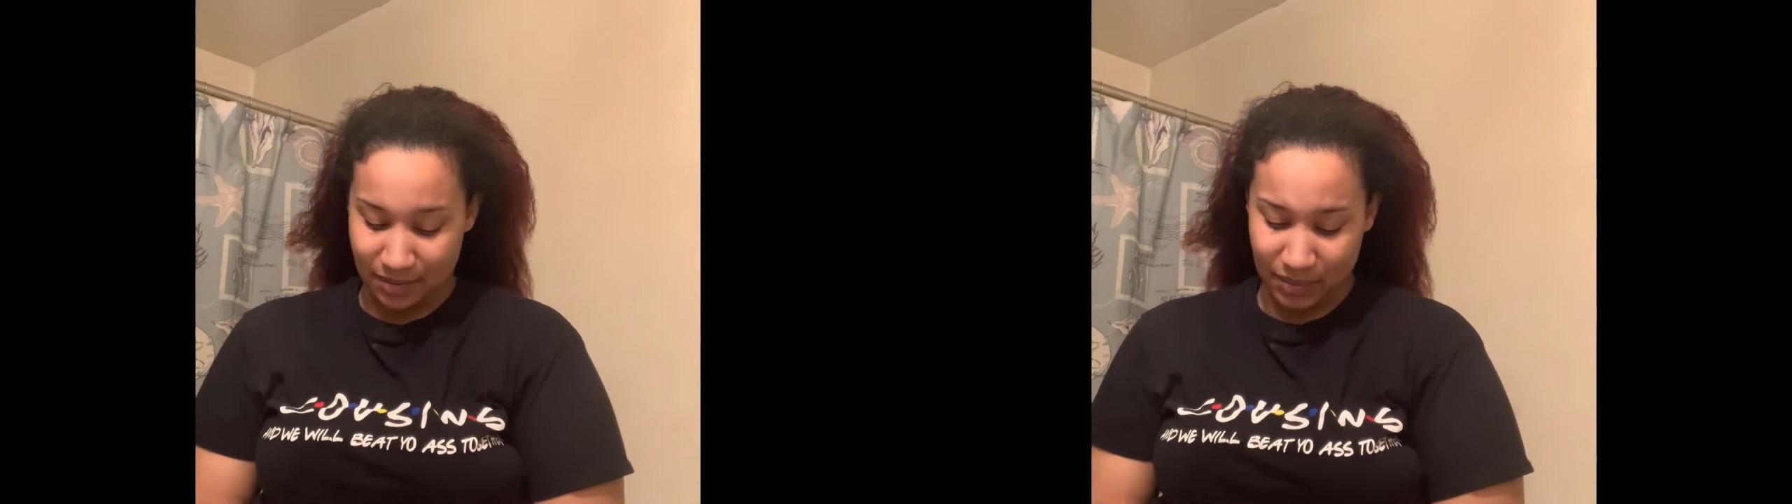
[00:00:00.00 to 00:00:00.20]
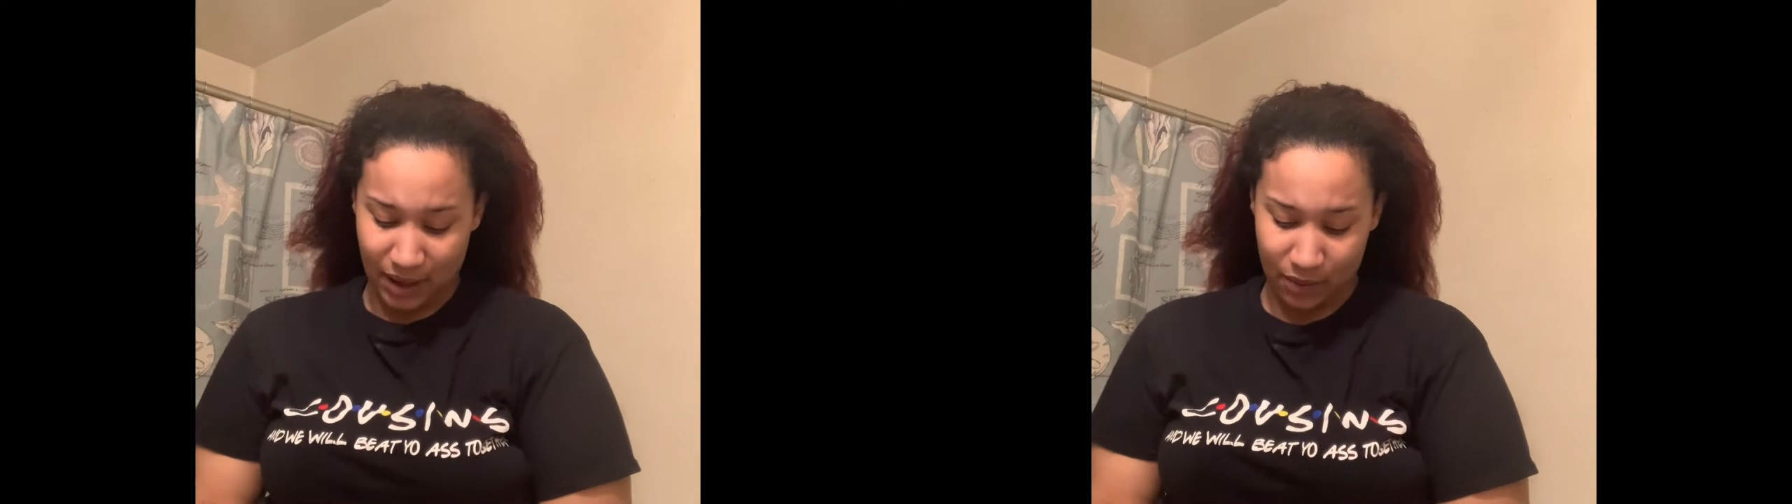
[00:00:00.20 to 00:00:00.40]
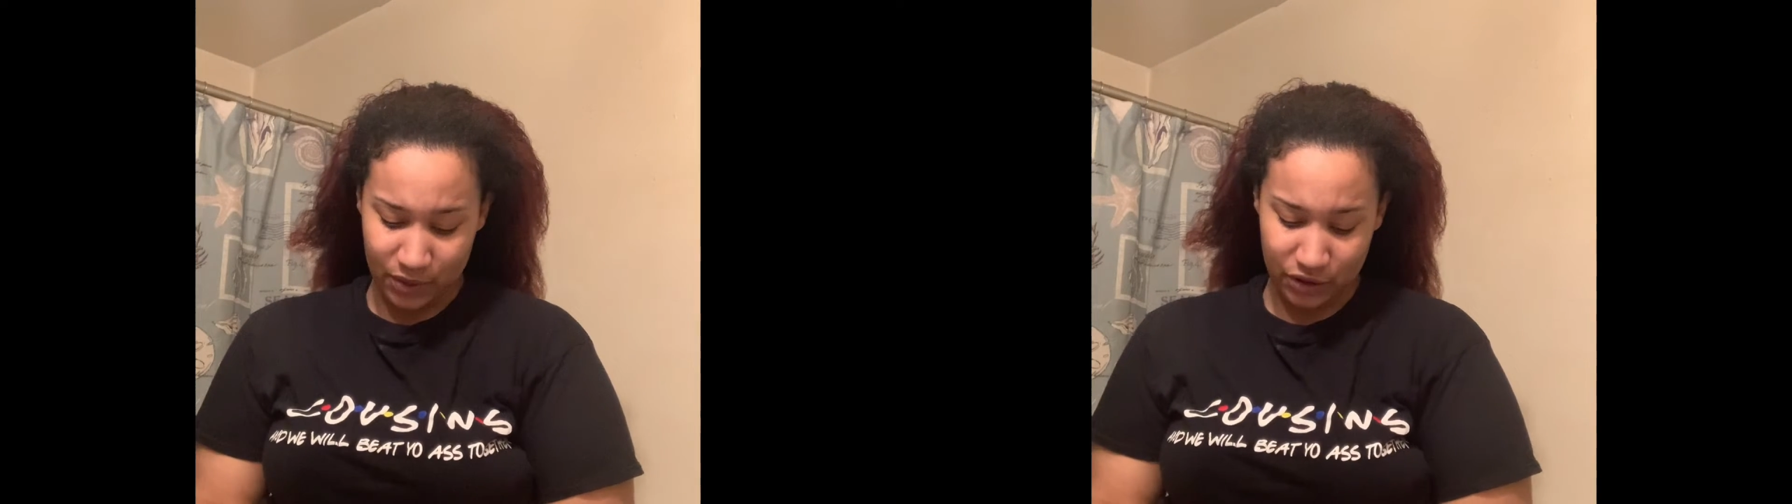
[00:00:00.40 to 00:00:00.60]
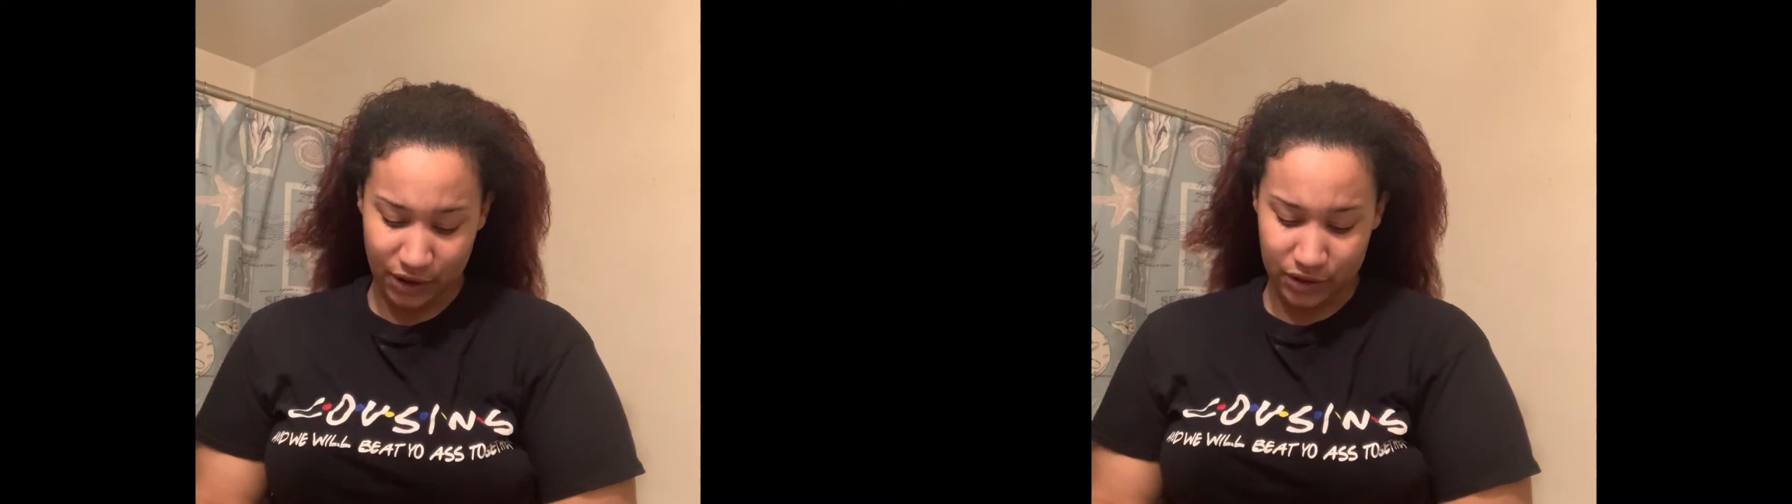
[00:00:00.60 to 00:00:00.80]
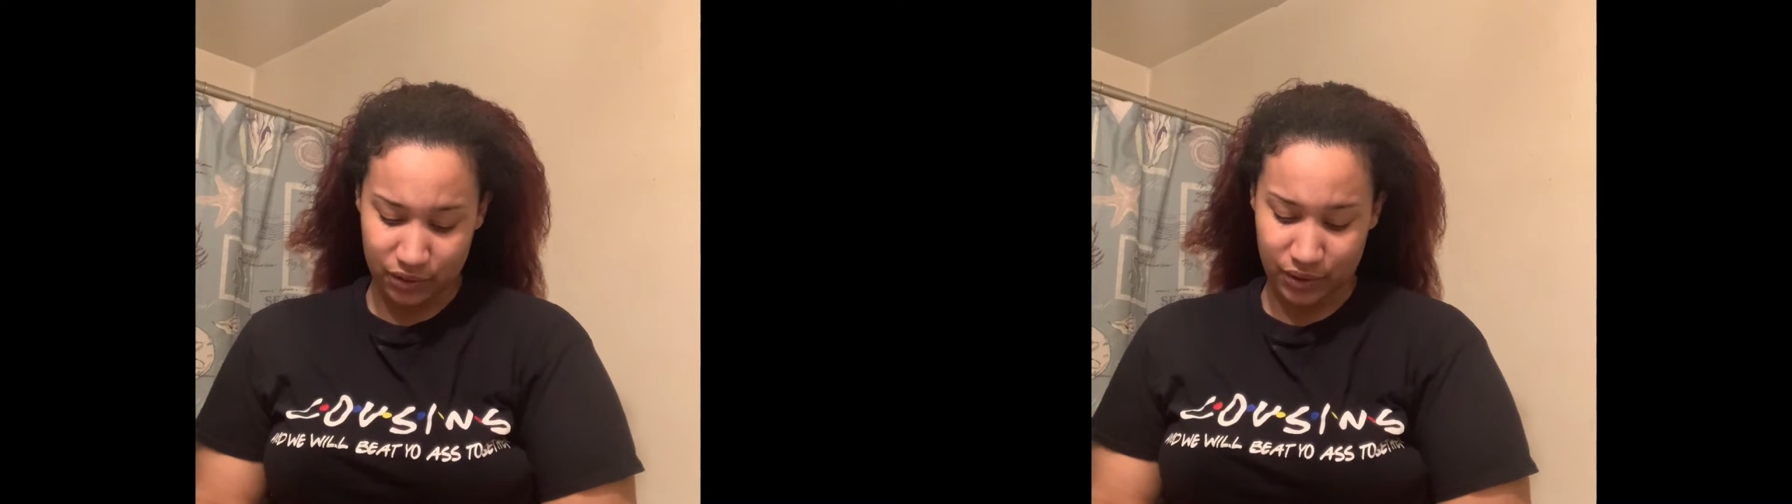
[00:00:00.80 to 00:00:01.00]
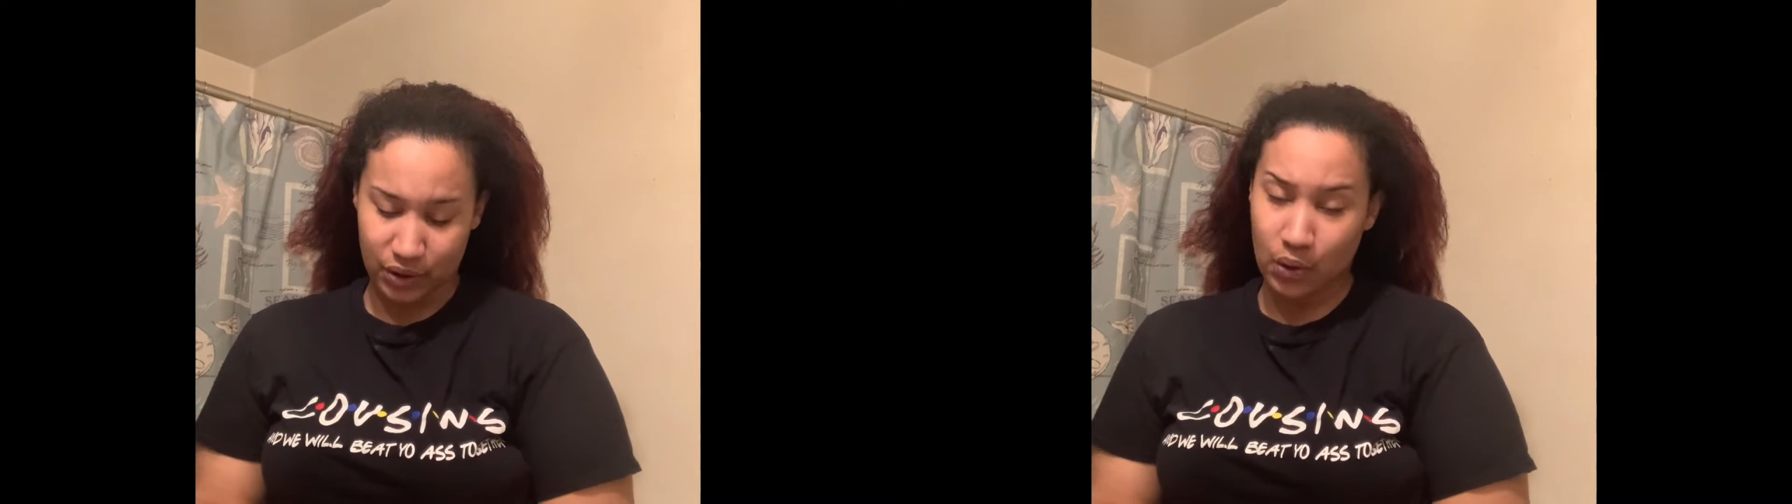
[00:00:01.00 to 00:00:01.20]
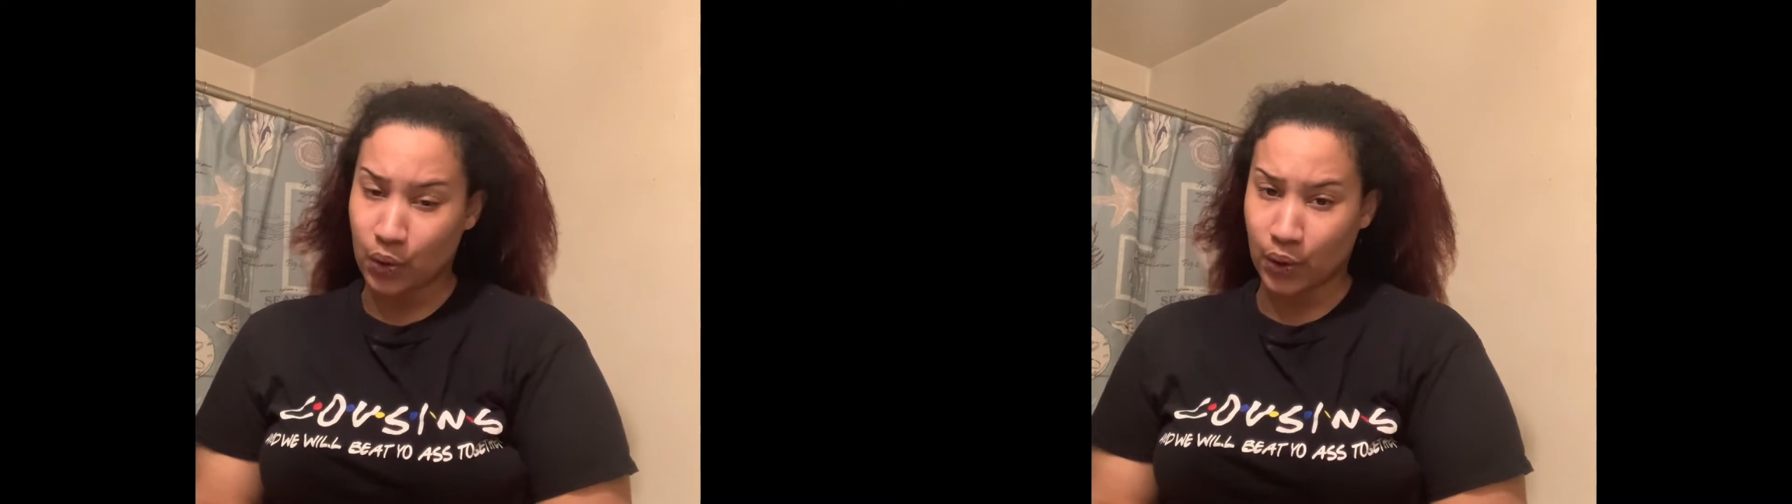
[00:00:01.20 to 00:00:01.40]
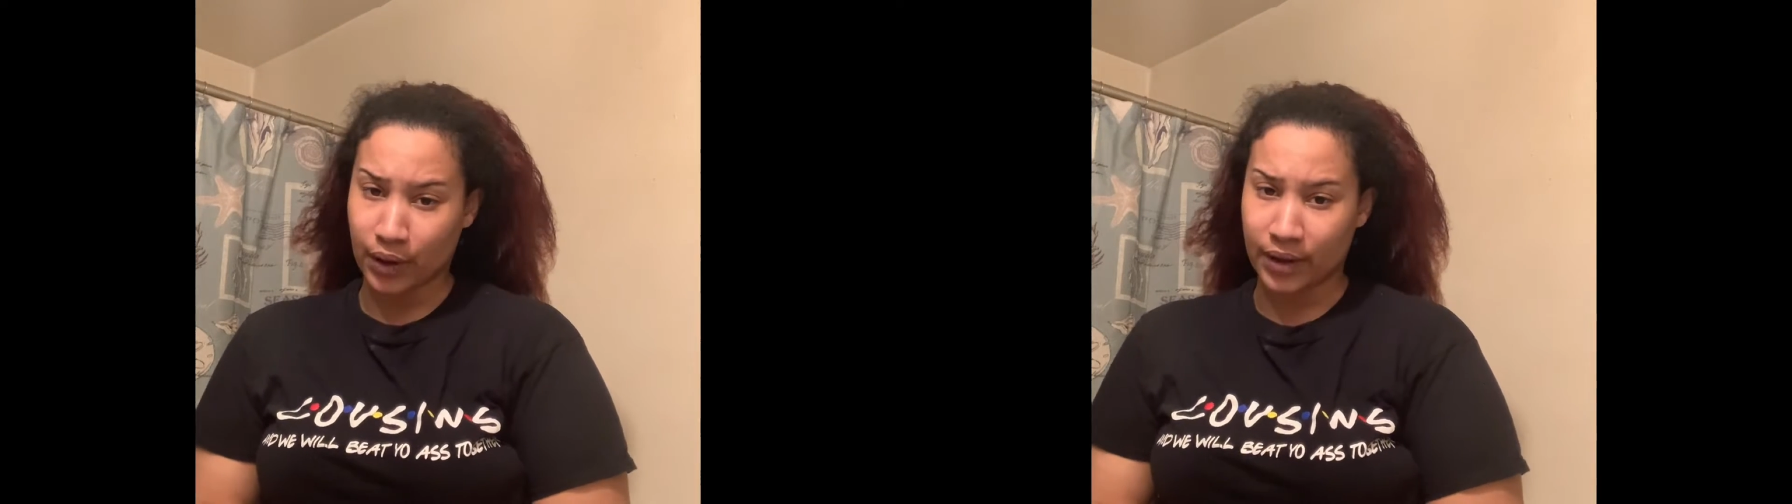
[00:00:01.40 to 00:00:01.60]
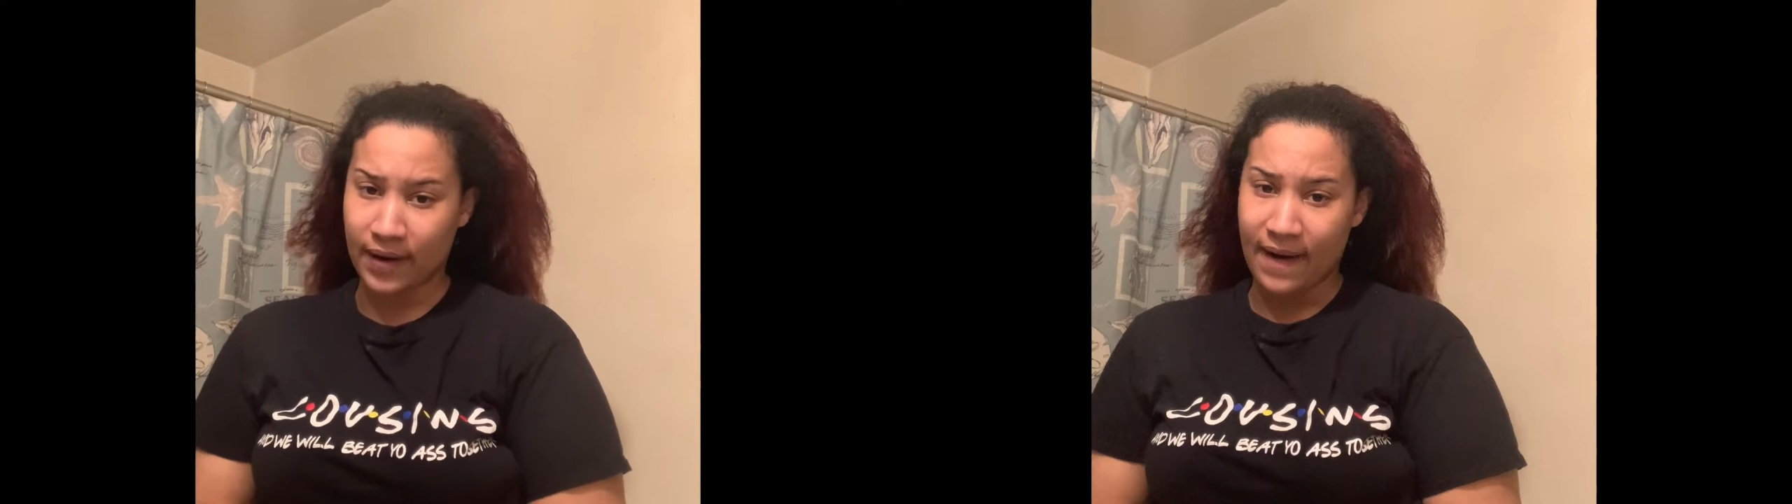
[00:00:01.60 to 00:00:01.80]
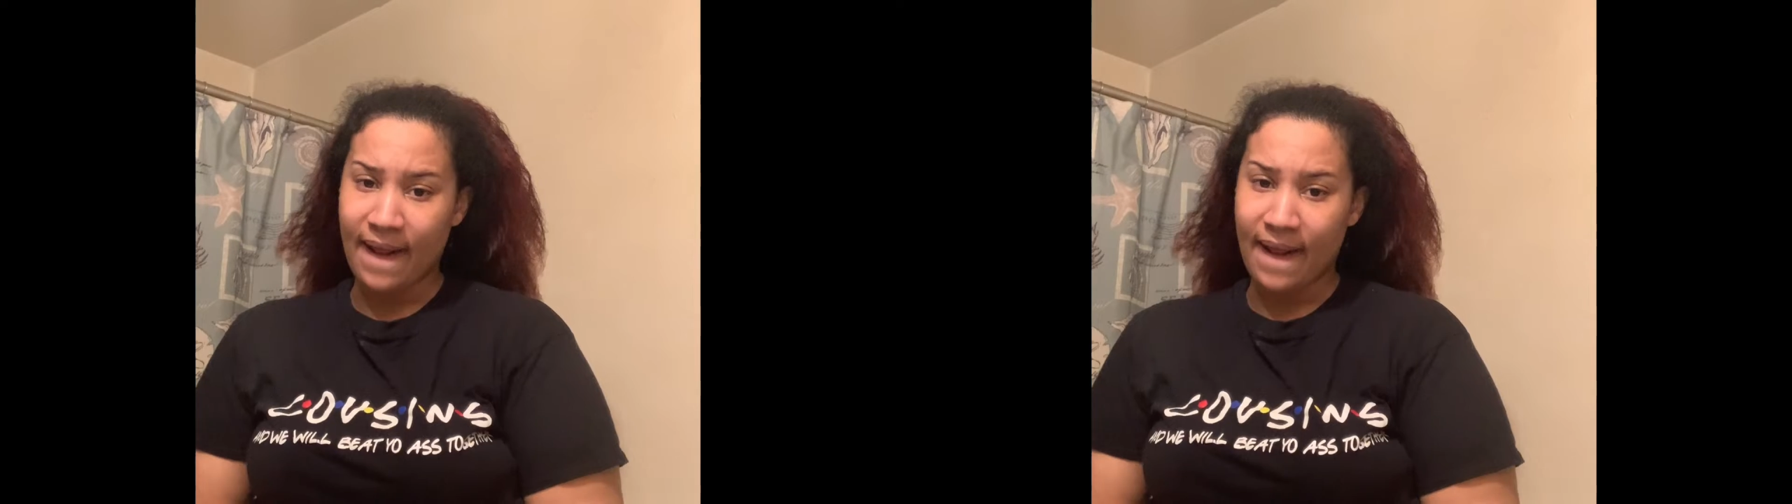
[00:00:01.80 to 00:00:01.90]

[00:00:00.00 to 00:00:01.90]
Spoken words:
But I will try to record